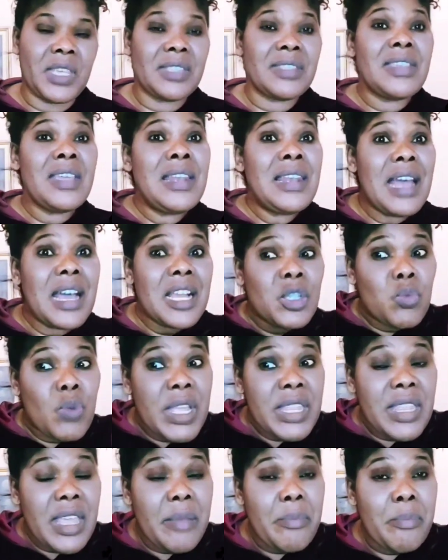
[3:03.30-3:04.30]
The land
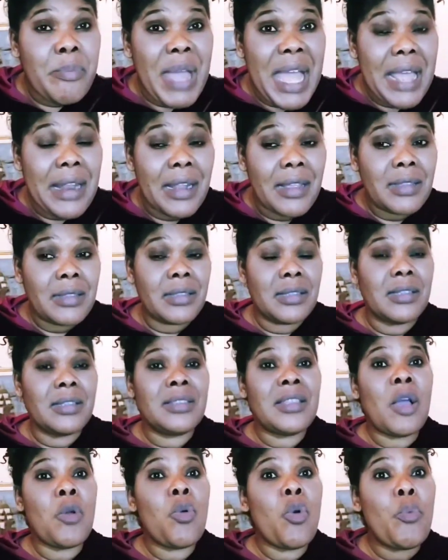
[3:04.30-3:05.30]
where they buy,
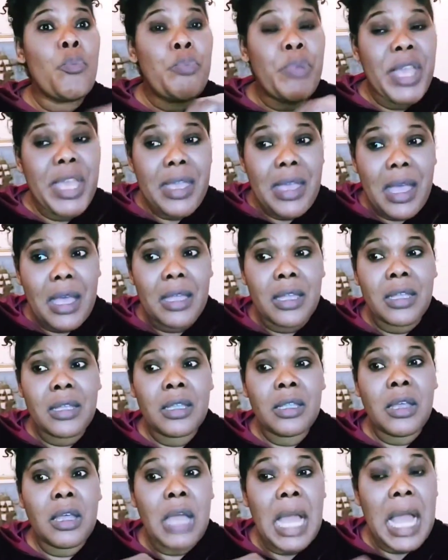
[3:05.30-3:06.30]
then go pay them
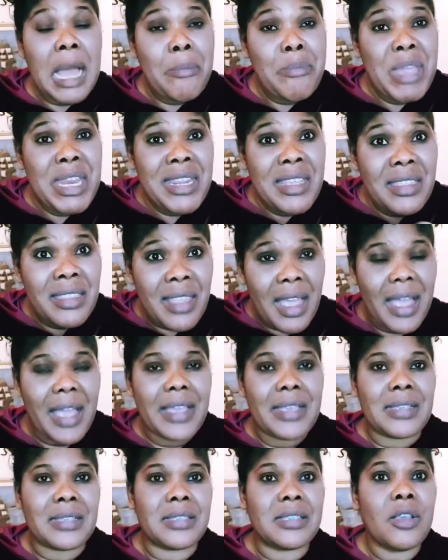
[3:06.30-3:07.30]
how many
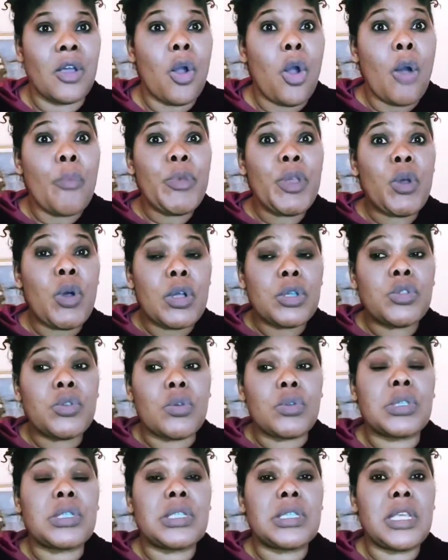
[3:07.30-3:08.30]
times? All because
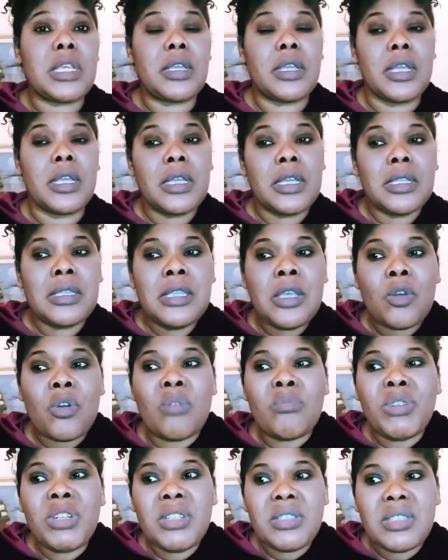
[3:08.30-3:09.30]
of say the
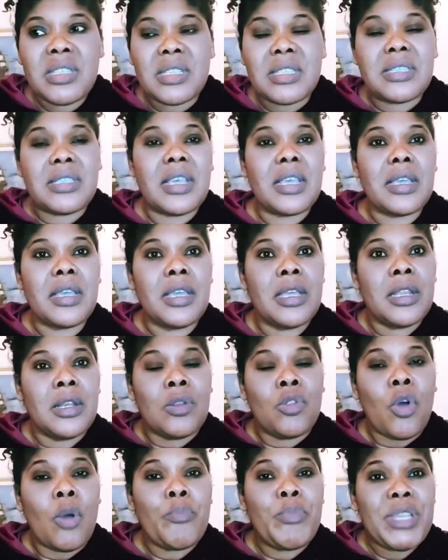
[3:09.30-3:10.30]
community say
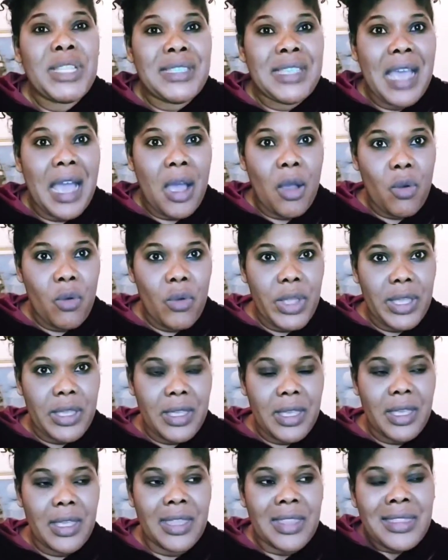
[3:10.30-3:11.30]
not be their own
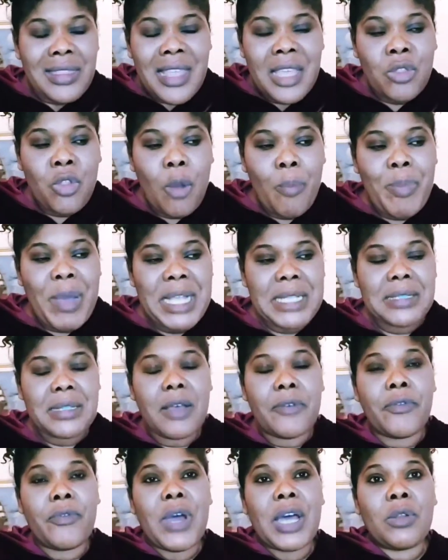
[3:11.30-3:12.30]
again. They don't pass
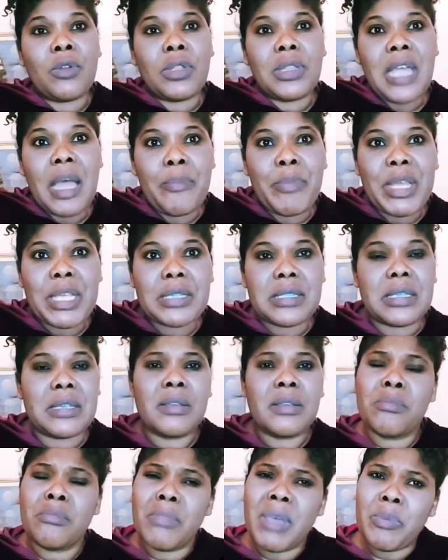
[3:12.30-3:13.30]
on for another person.
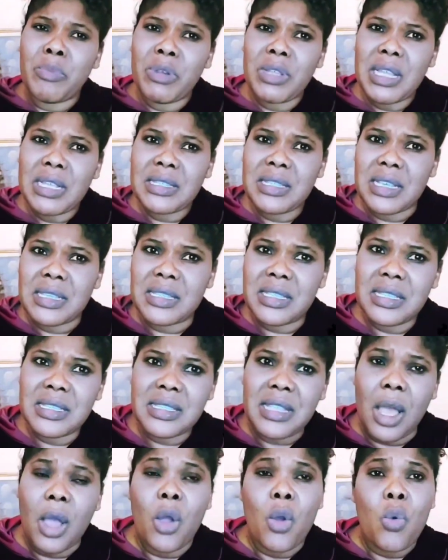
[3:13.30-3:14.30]
My brothers and
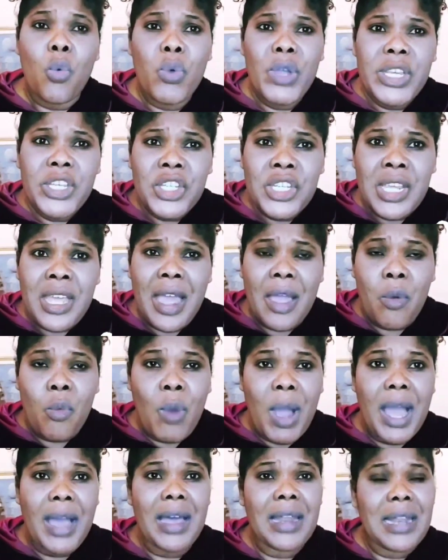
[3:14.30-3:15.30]
sisters, which kind
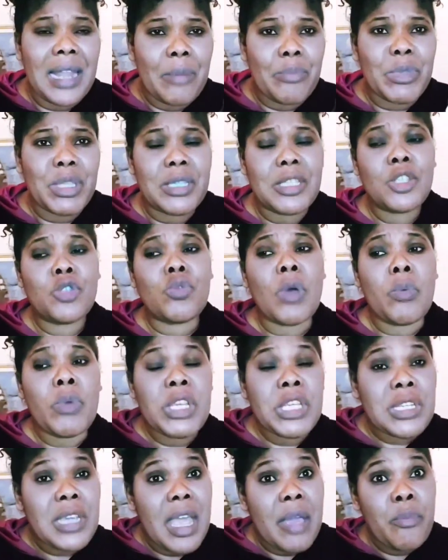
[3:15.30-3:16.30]
wahala be this one?
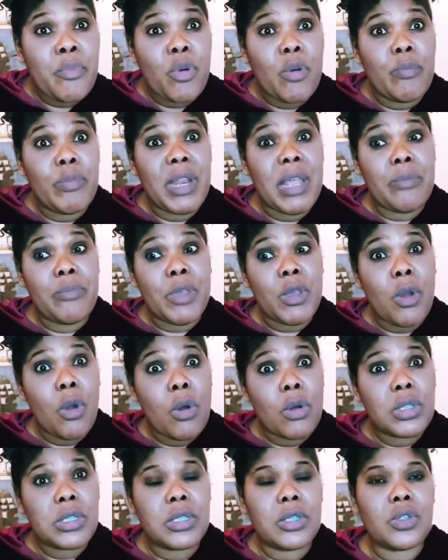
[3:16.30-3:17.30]
Which kind problem be
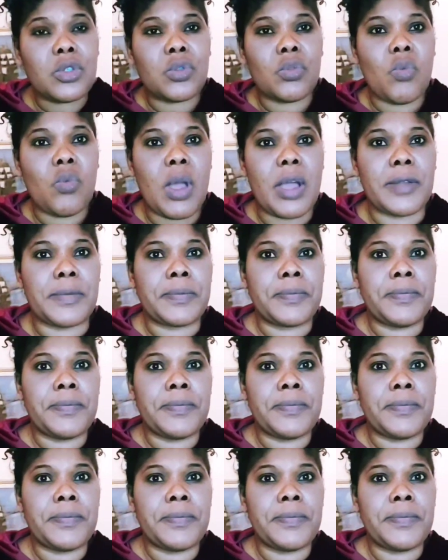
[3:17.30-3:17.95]
all this one?